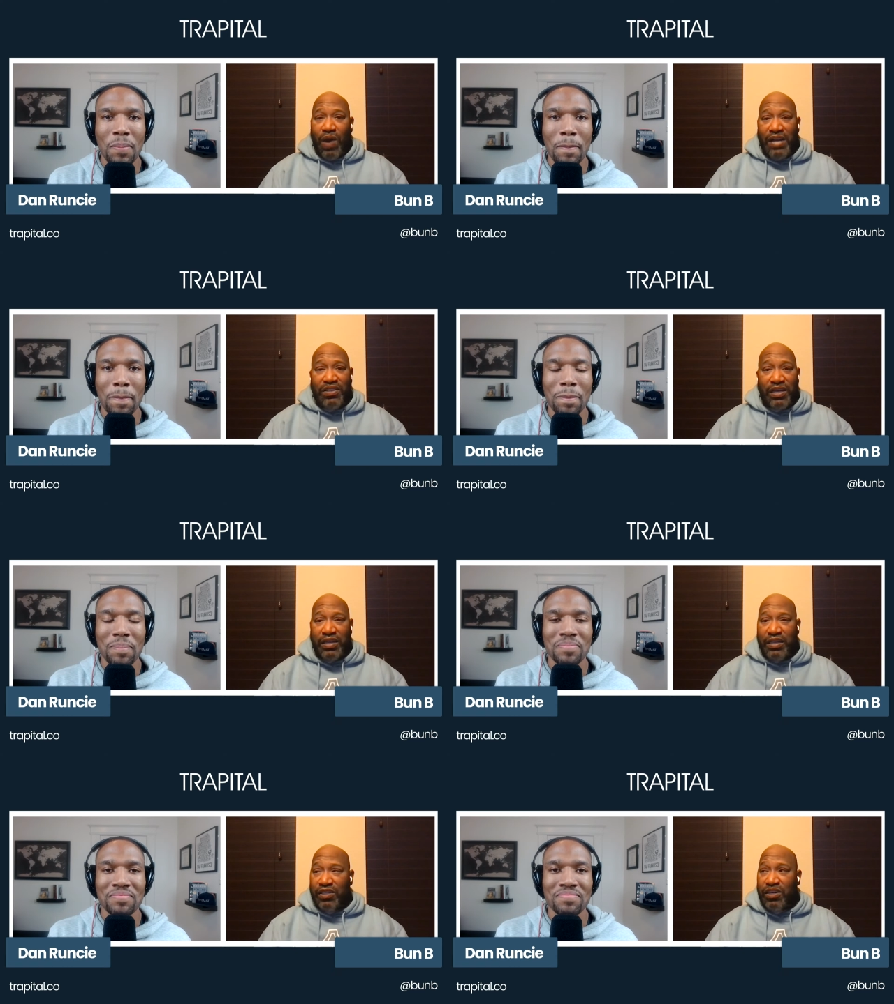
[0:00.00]

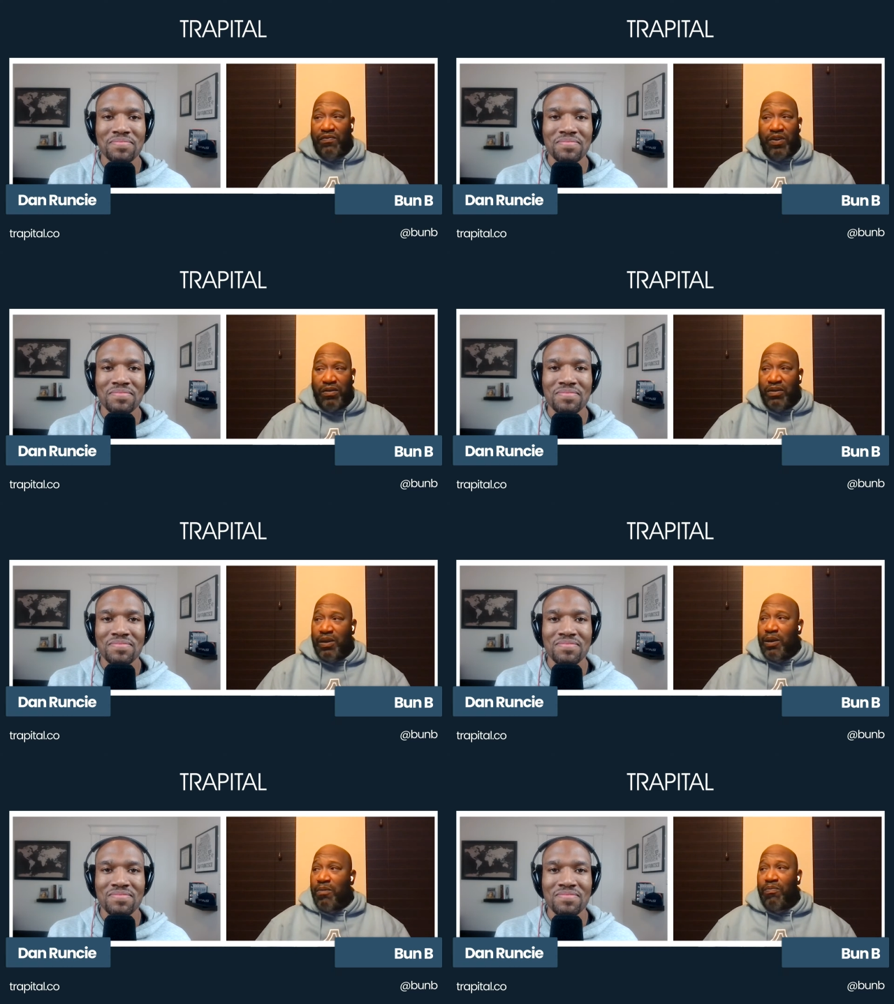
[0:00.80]
Speaker 1: watching these different
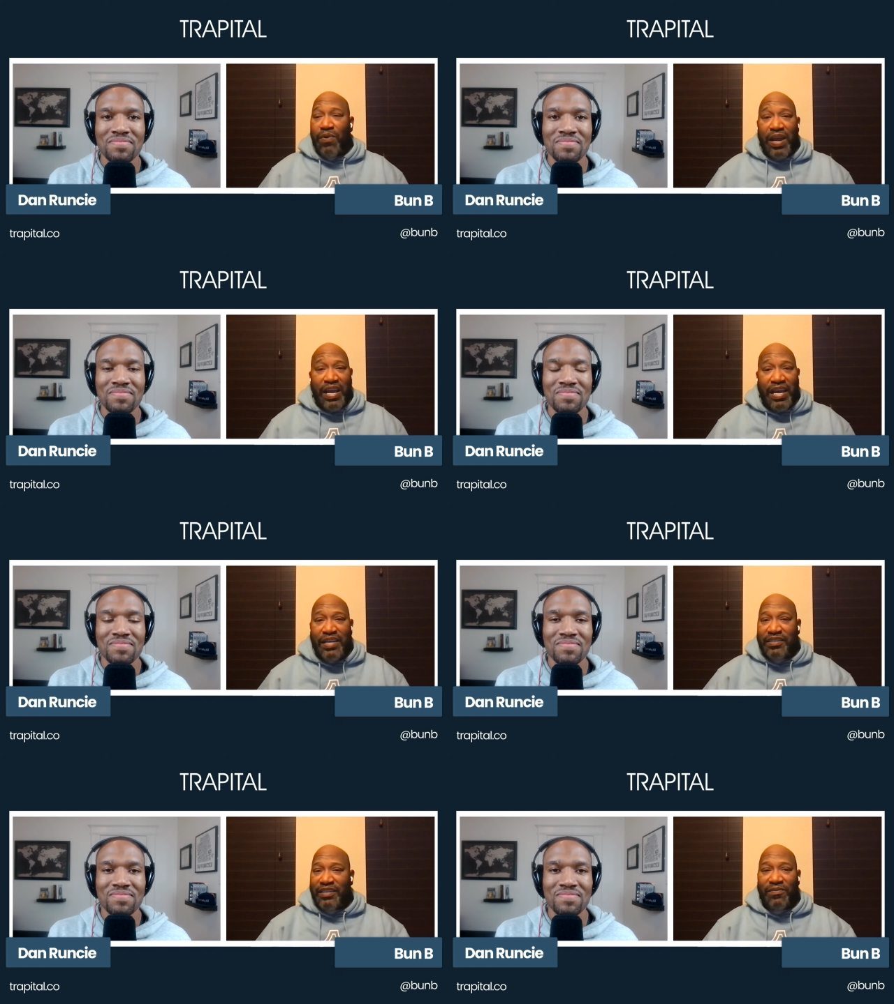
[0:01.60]

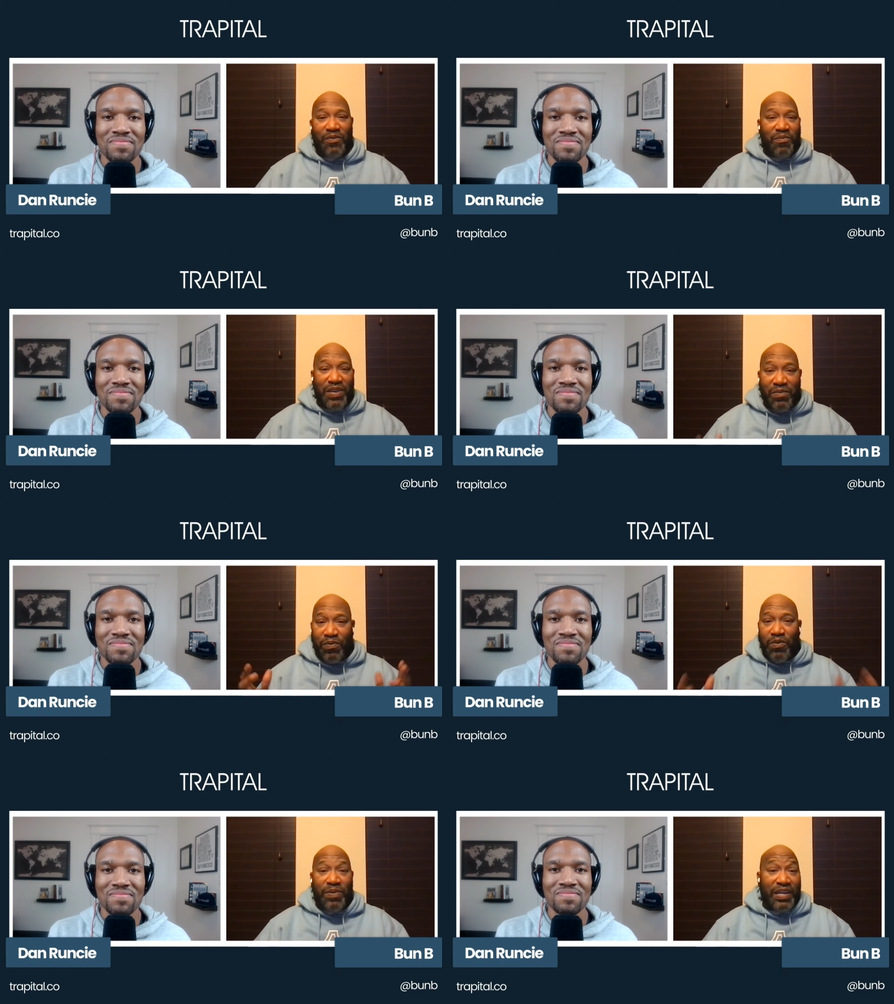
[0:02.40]
brands and different
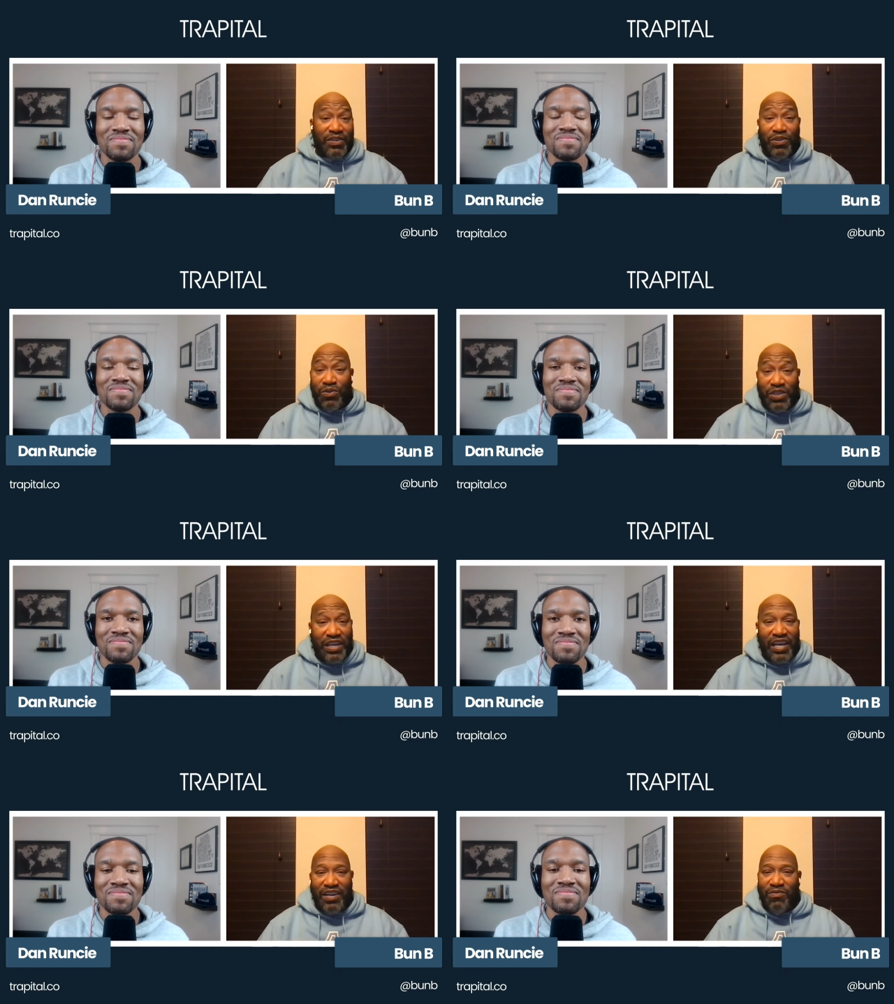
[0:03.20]
people being
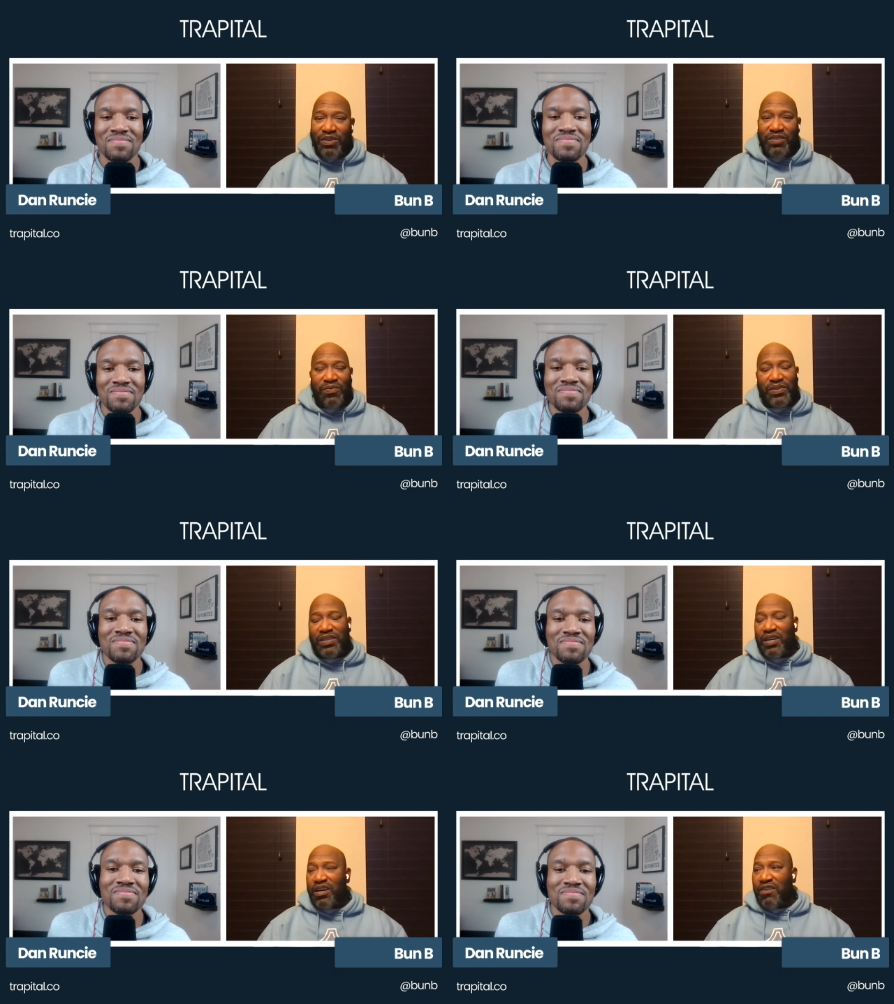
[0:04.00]
associated with different
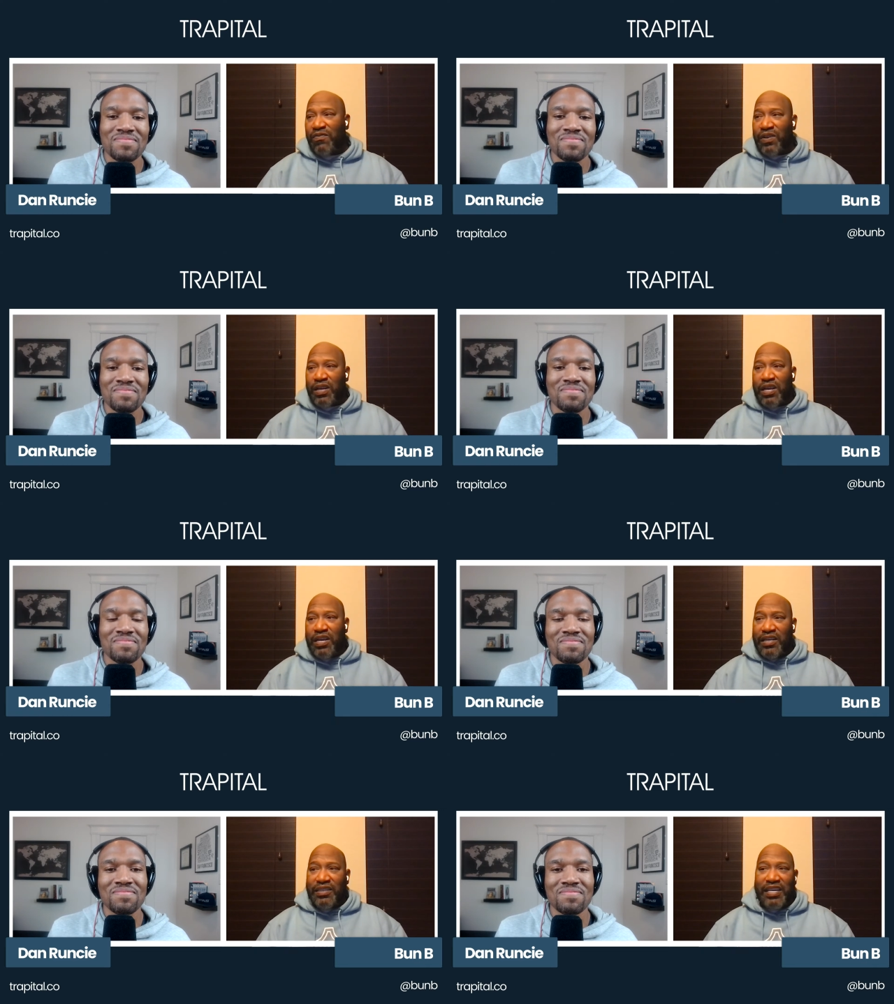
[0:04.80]
stuff and
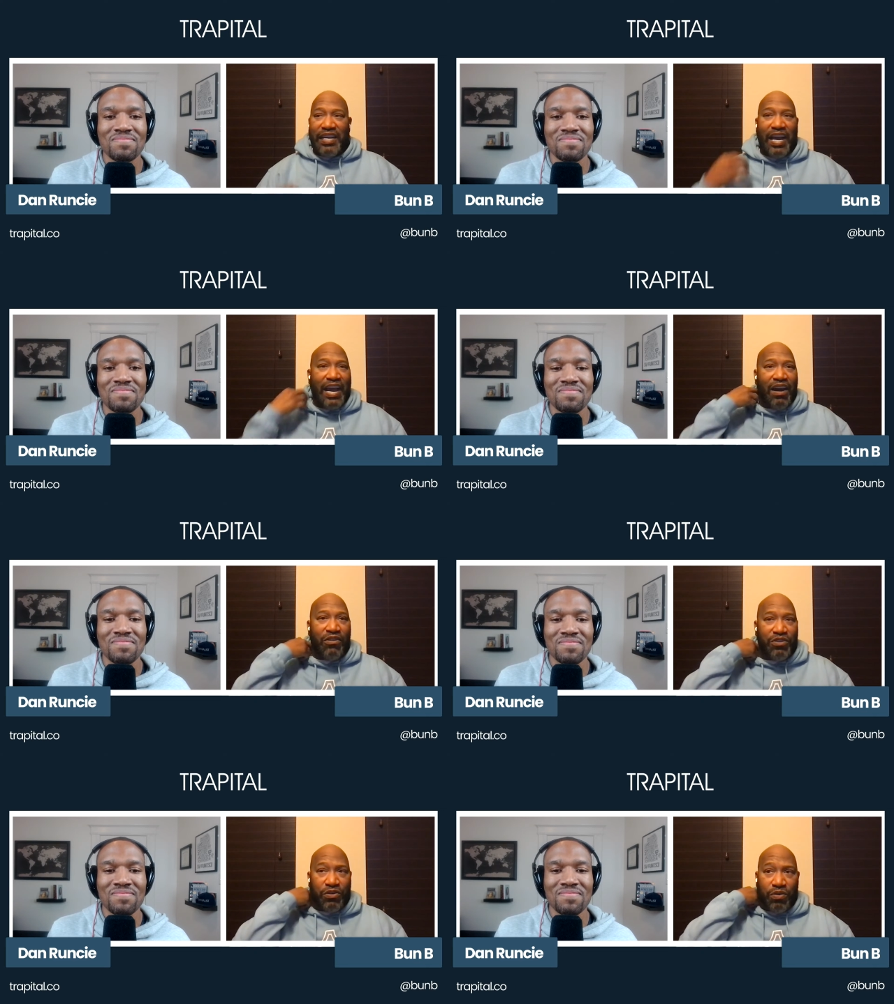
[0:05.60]
seeing how,
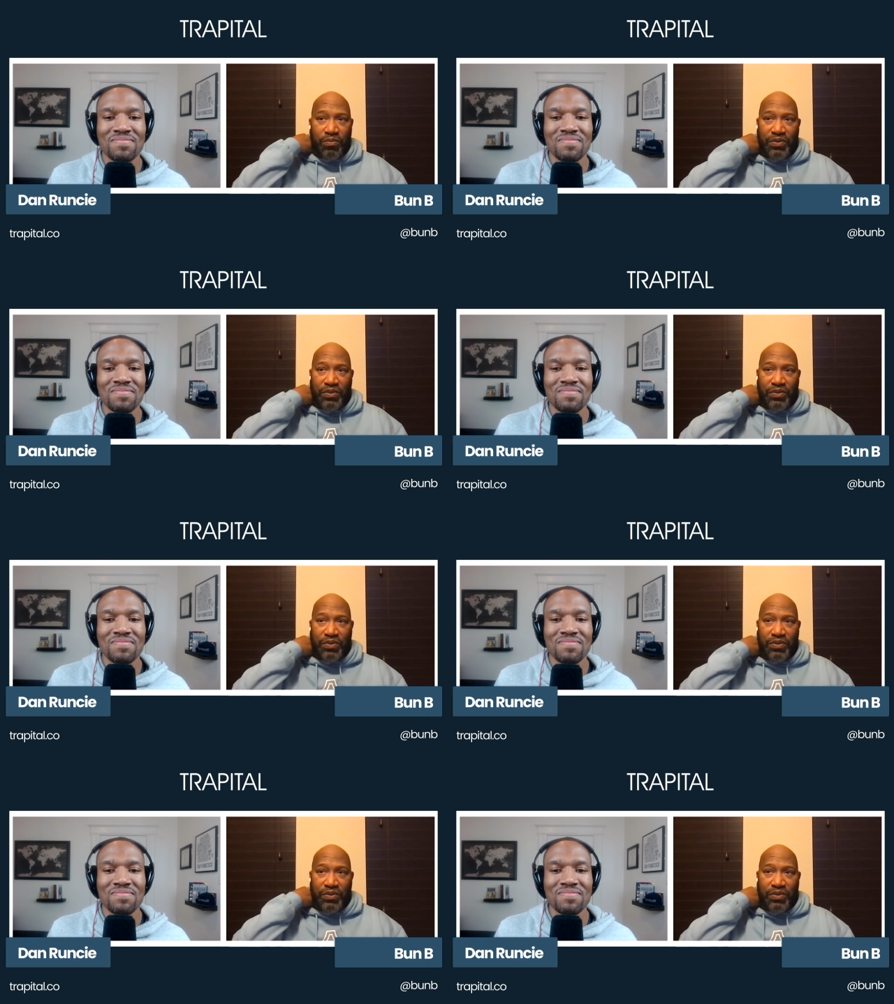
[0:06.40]
you know,